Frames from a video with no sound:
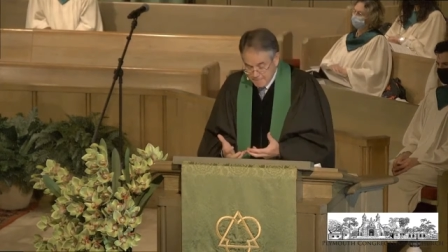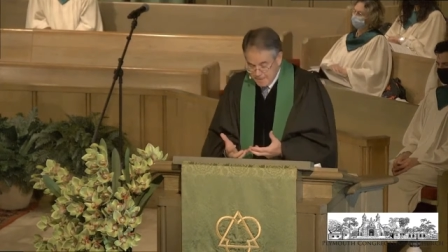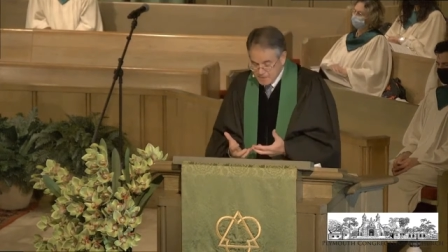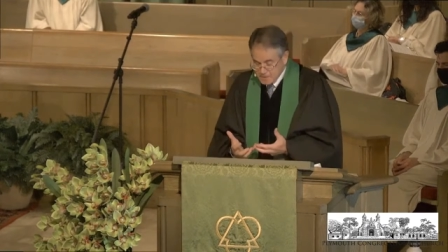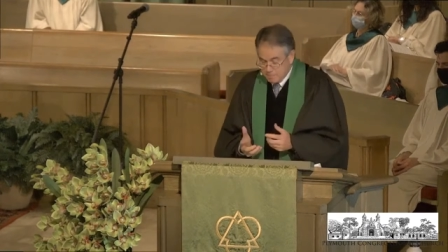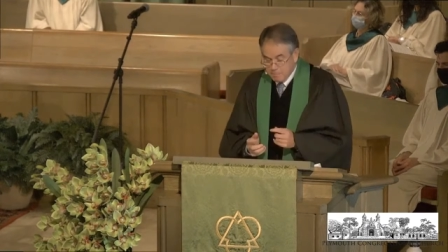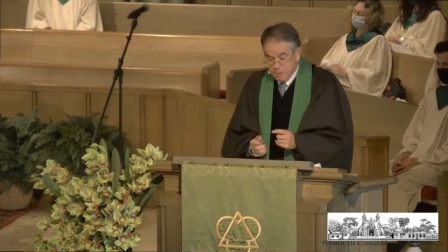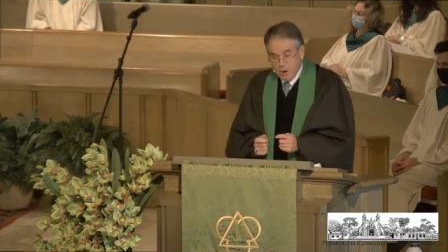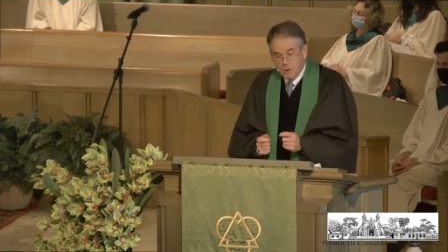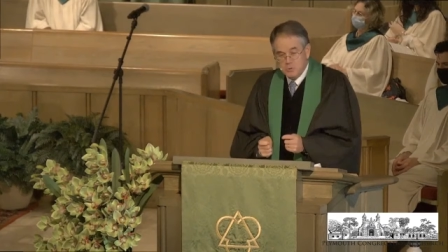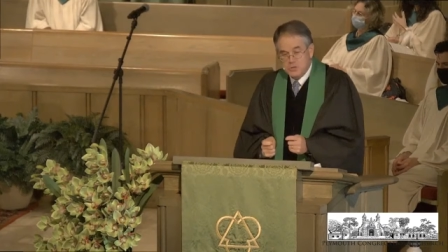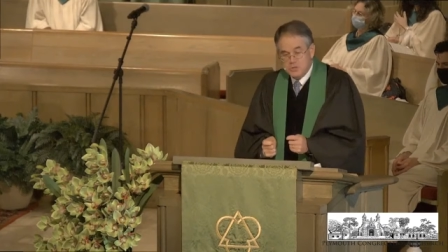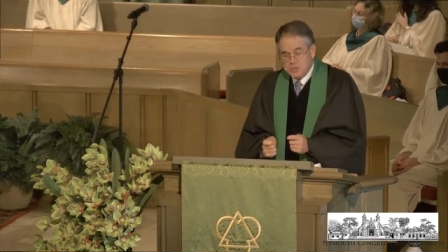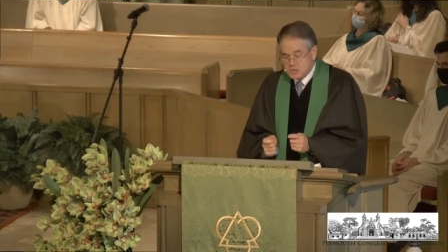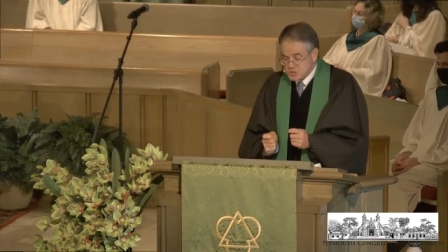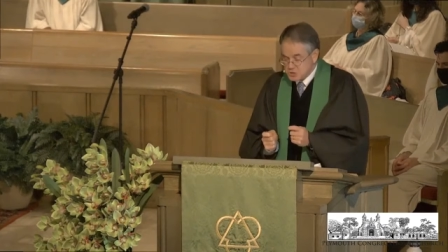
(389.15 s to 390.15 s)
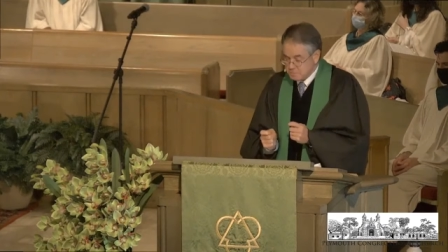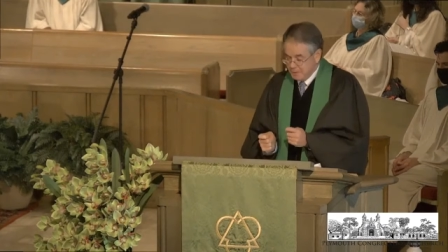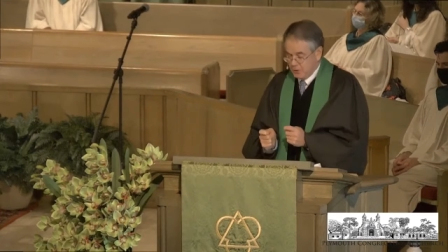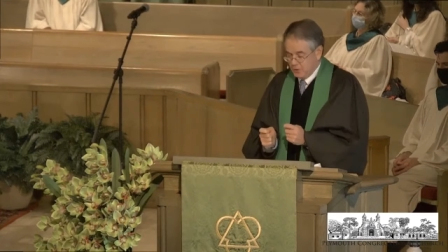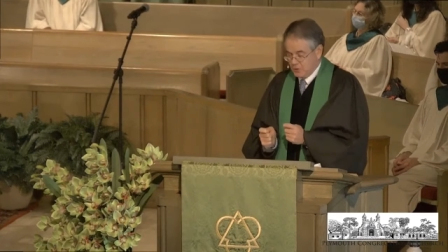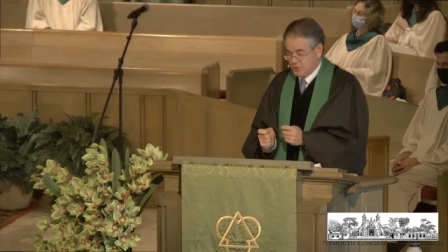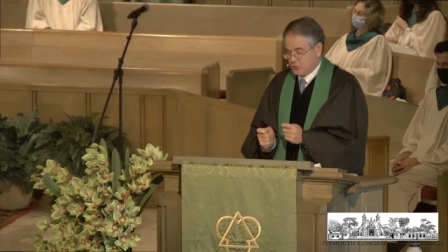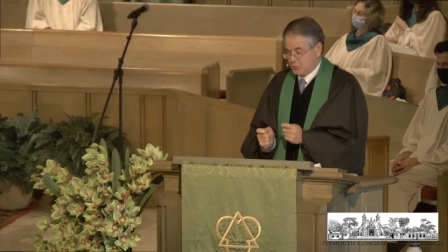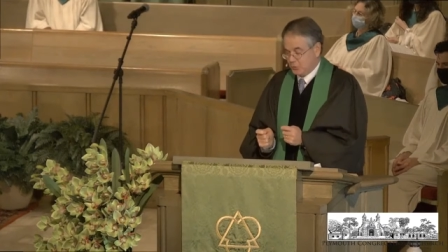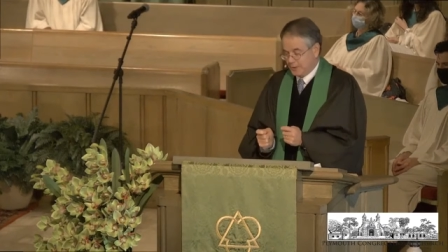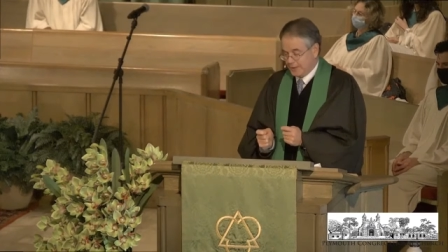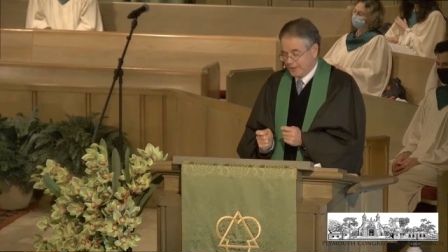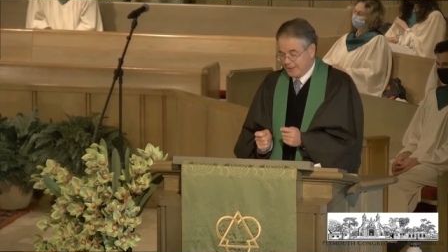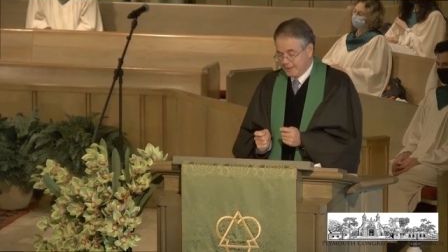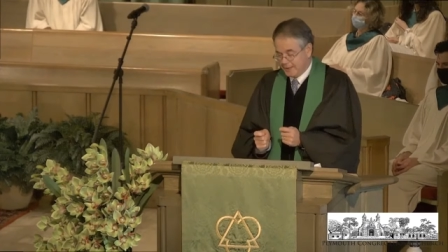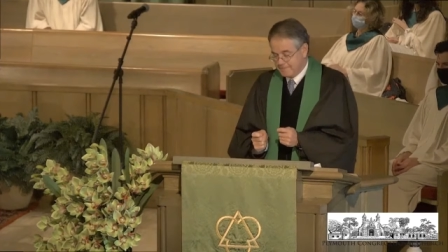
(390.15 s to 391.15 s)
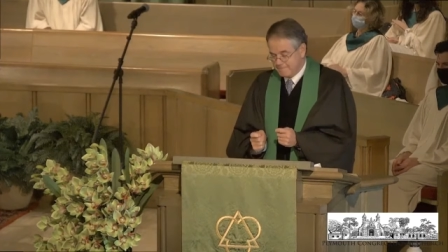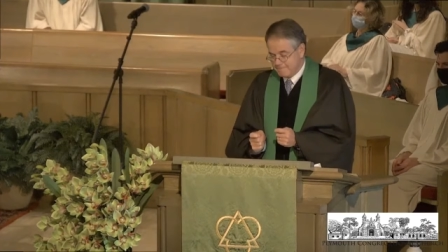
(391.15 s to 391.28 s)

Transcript: as opposed to spiritually.